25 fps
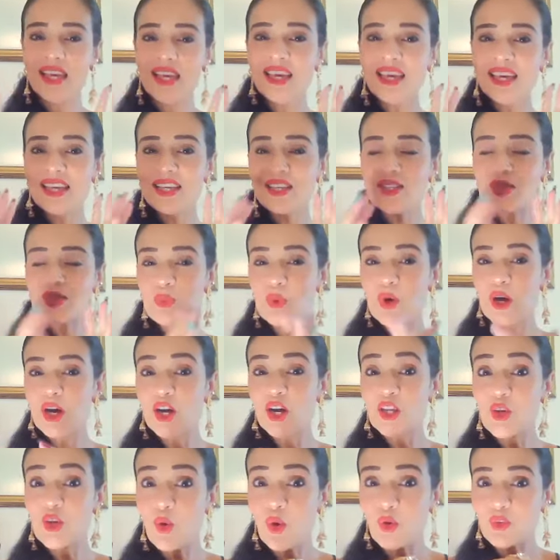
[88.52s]
these
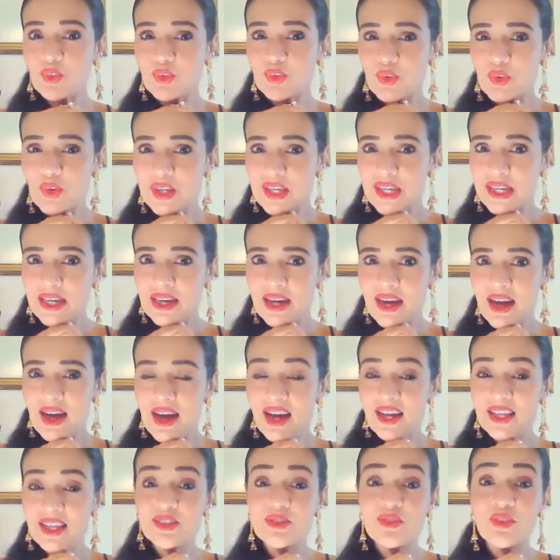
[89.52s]
were your three
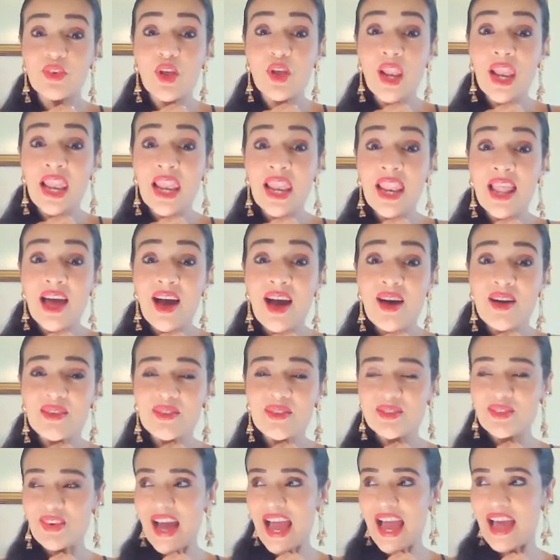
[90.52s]
cards for
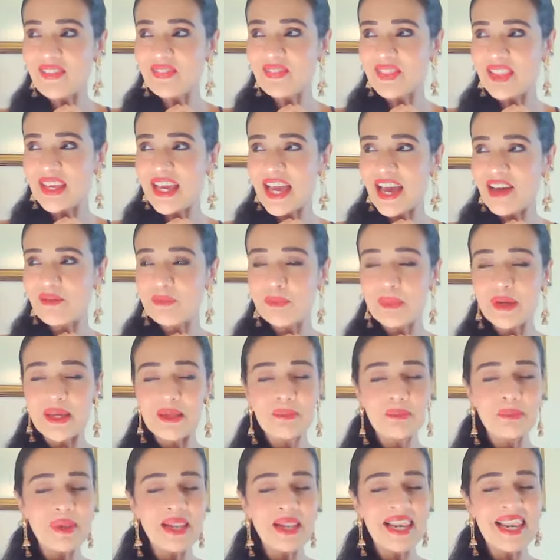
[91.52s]
love, and they have
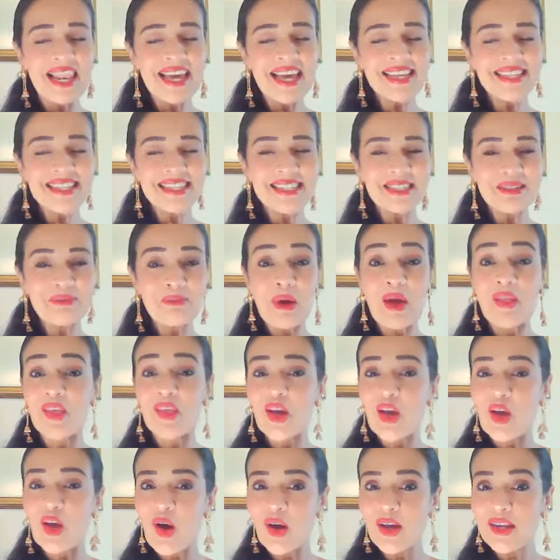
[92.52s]
been blessed by
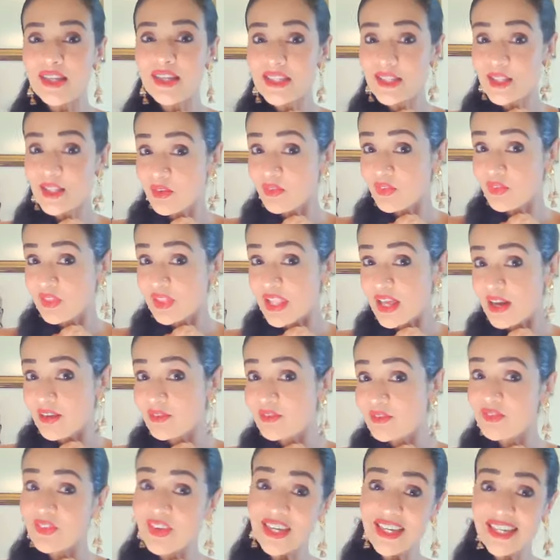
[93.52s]
the goddess of
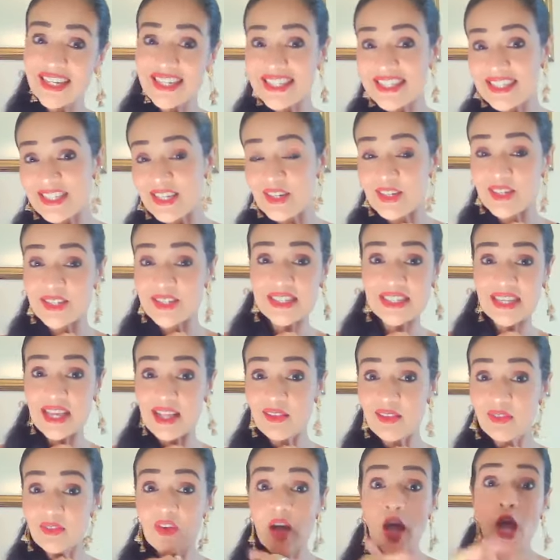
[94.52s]
love, Venus
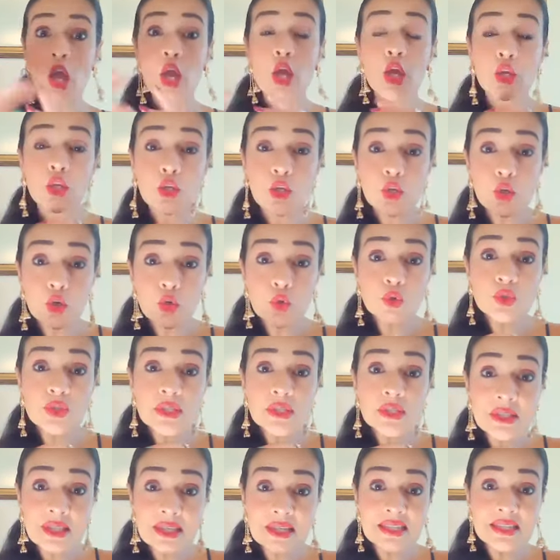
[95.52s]
herself.
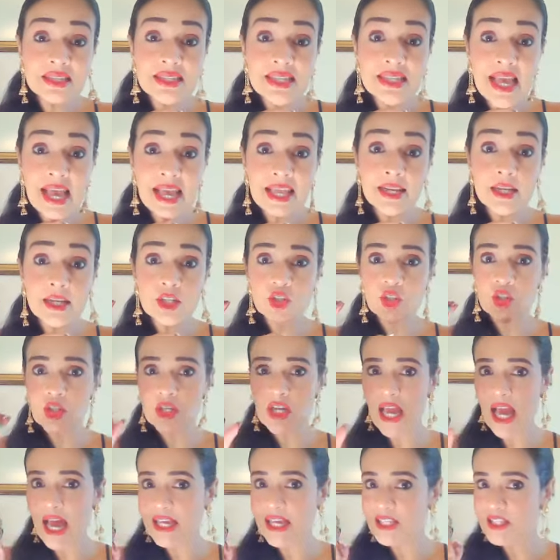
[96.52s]
Use this
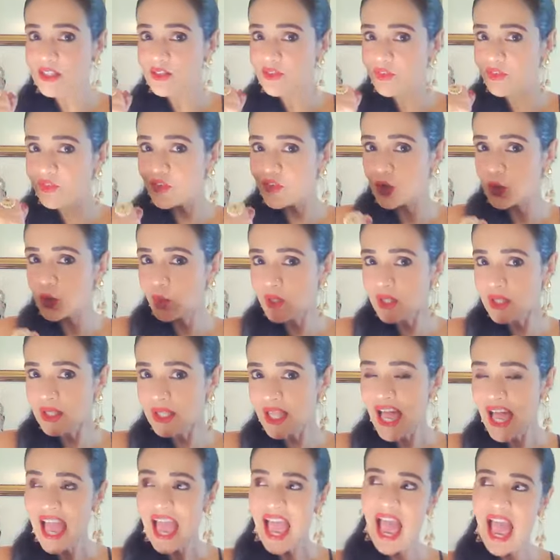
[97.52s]
energy as
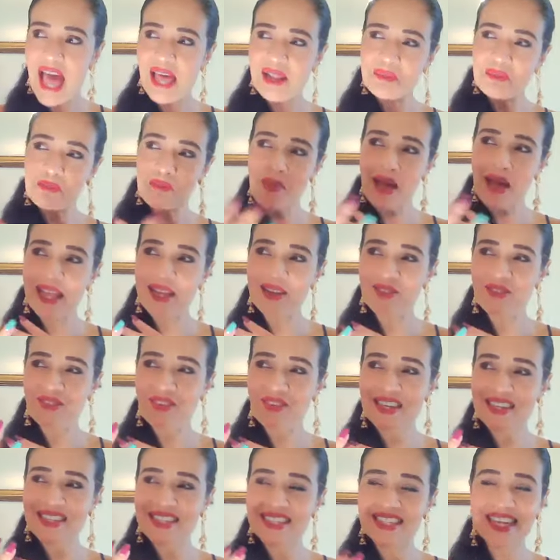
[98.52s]
fuel and
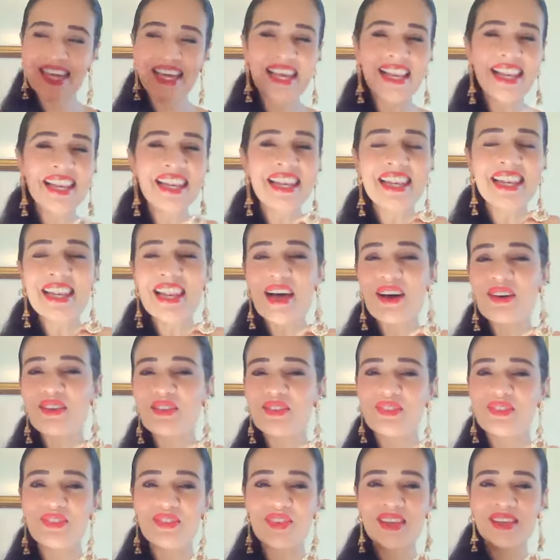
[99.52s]
manifest a
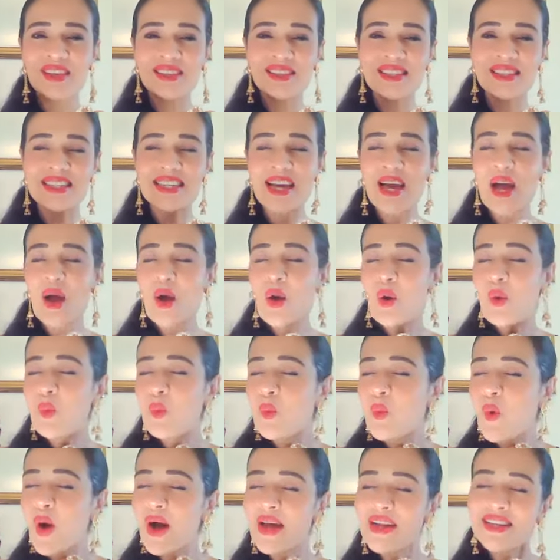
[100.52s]
love-filled,
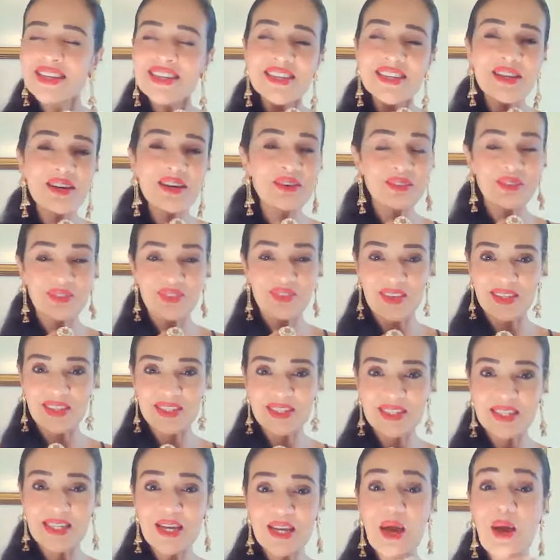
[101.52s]

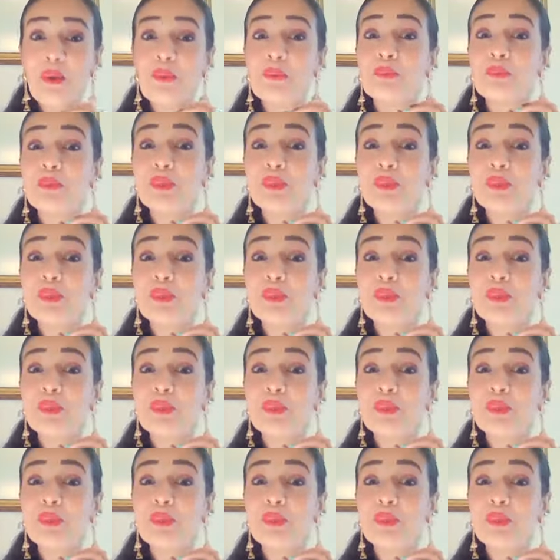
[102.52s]
wonder-filled,